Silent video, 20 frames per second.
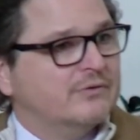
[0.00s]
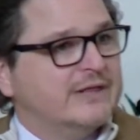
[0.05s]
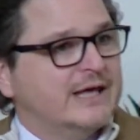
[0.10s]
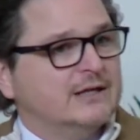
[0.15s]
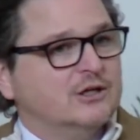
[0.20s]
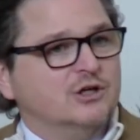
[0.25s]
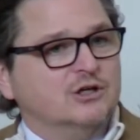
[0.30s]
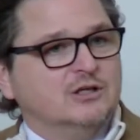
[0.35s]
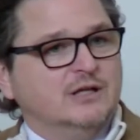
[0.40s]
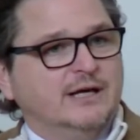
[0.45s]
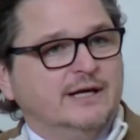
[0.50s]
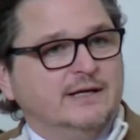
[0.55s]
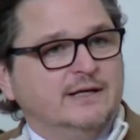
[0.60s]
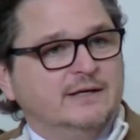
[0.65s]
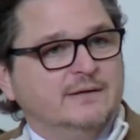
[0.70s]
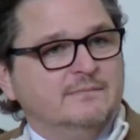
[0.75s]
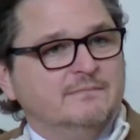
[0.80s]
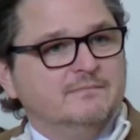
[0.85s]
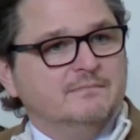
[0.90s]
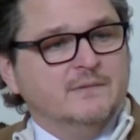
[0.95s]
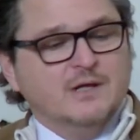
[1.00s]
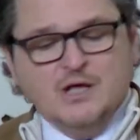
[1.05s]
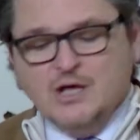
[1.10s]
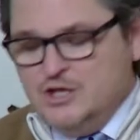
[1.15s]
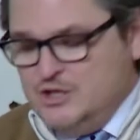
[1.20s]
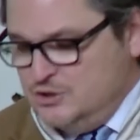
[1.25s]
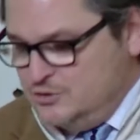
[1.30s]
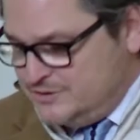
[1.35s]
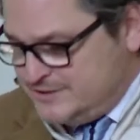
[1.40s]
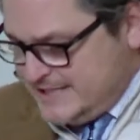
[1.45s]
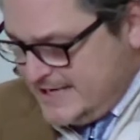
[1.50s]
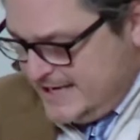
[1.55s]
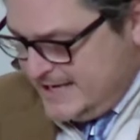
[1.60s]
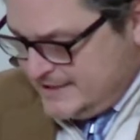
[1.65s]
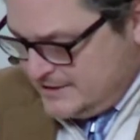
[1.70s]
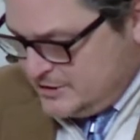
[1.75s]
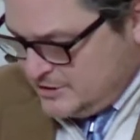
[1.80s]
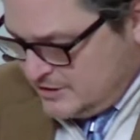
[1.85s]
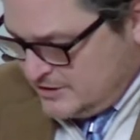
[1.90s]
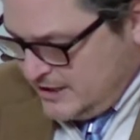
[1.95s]
What would that look like? You
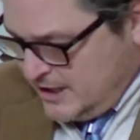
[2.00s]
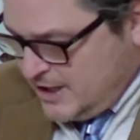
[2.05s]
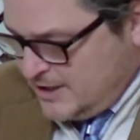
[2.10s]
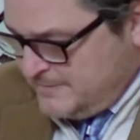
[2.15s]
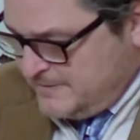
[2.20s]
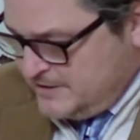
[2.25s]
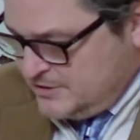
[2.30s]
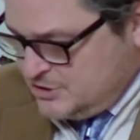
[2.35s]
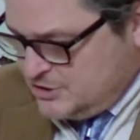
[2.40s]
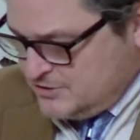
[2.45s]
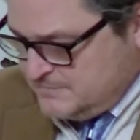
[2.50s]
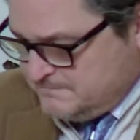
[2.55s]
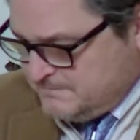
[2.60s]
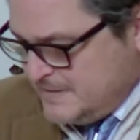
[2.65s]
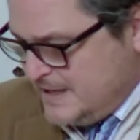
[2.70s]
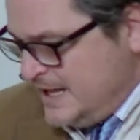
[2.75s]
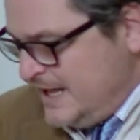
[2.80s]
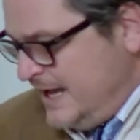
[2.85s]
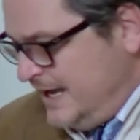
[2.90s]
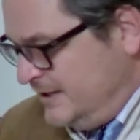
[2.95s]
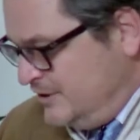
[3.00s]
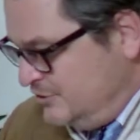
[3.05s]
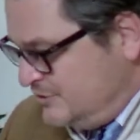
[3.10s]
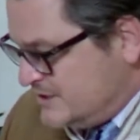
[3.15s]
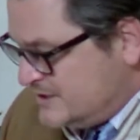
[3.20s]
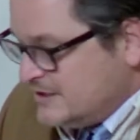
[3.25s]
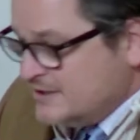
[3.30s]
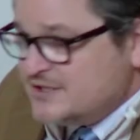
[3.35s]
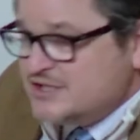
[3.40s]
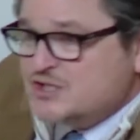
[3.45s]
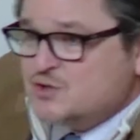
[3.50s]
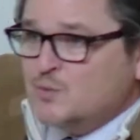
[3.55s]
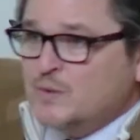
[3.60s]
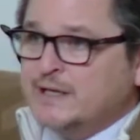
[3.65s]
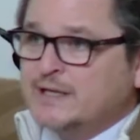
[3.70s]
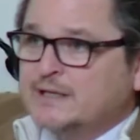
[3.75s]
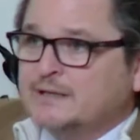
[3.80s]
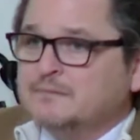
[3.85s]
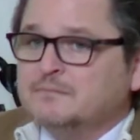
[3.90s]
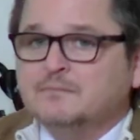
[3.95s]
would take your garbage and you'd start
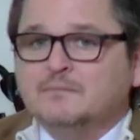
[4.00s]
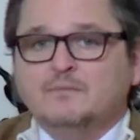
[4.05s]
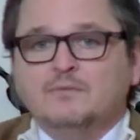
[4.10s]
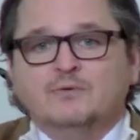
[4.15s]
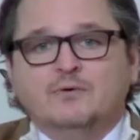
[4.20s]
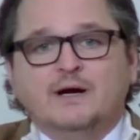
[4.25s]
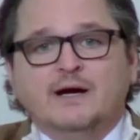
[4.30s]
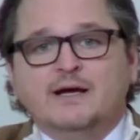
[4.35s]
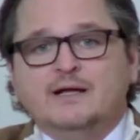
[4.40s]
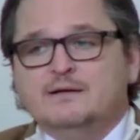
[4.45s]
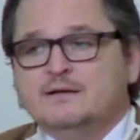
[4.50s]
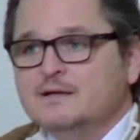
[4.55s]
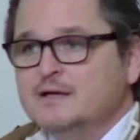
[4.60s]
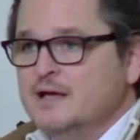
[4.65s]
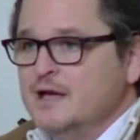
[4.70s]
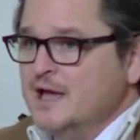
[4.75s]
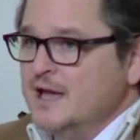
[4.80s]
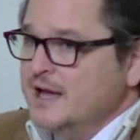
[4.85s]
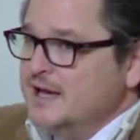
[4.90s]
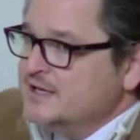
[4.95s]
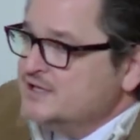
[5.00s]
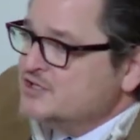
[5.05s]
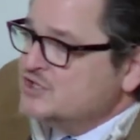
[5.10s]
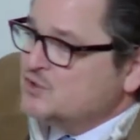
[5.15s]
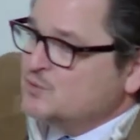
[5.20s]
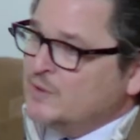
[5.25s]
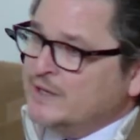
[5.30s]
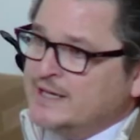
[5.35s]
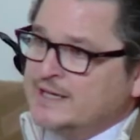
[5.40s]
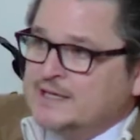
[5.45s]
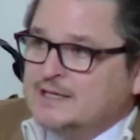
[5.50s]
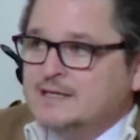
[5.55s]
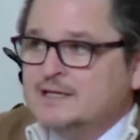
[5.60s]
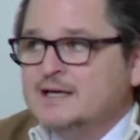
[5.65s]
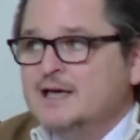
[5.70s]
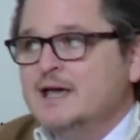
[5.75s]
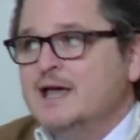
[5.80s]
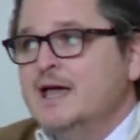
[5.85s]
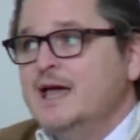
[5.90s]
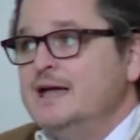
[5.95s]
swinging, right? And
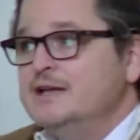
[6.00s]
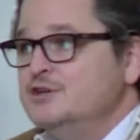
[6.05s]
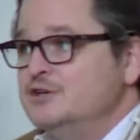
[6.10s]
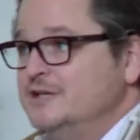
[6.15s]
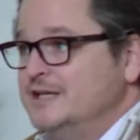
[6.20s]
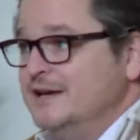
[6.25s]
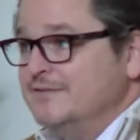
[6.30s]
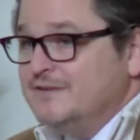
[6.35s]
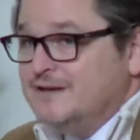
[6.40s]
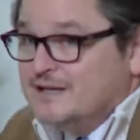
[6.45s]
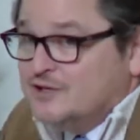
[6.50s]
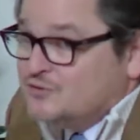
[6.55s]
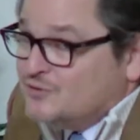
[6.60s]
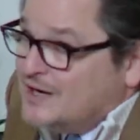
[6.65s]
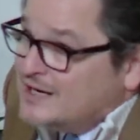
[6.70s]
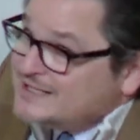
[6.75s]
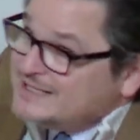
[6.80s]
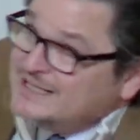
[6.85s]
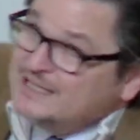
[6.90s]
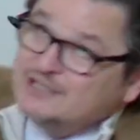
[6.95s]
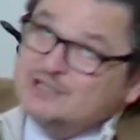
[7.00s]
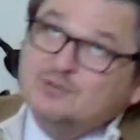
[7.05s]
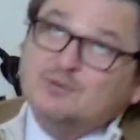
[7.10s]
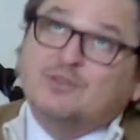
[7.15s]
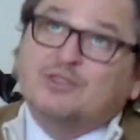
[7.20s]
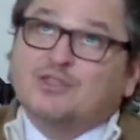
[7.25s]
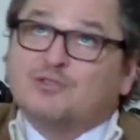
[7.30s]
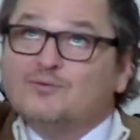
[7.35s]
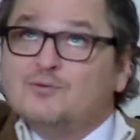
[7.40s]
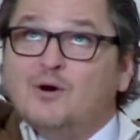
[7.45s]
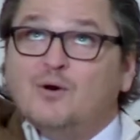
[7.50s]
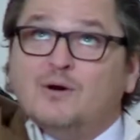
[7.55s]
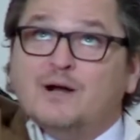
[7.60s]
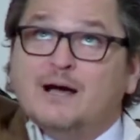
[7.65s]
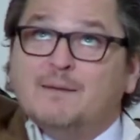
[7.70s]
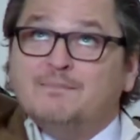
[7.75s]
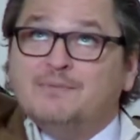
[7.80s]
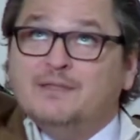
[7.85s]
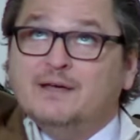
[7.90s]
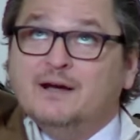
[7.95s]
swing, and you'd give it a grunt, and you would
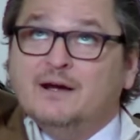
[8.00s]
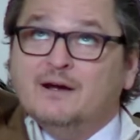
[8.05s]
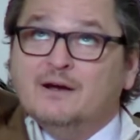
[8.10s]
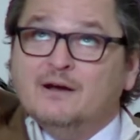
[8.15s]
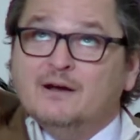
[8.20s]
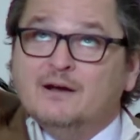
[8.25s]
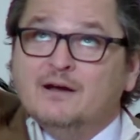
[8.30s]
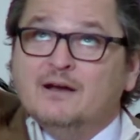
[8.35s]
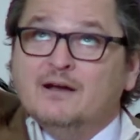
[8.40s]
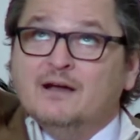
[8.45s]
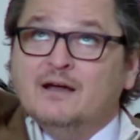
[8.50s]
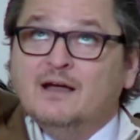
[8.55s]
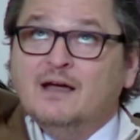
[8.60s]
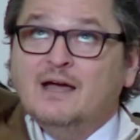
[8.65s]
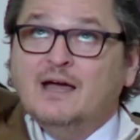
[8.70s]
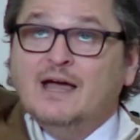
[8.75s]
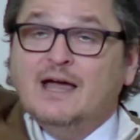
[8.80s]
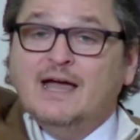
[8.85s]
throw it up there,